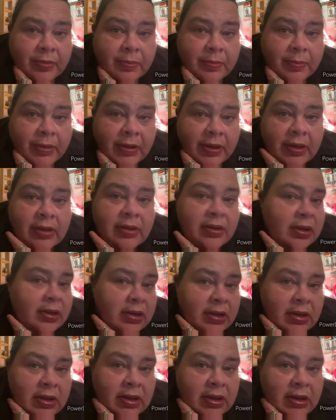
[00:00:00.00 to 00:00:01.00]
but
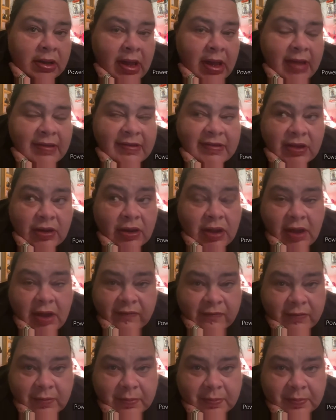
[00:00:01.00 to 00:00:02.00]
I still love
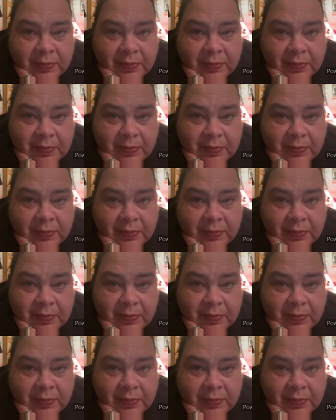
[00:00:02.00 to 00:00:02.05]
them.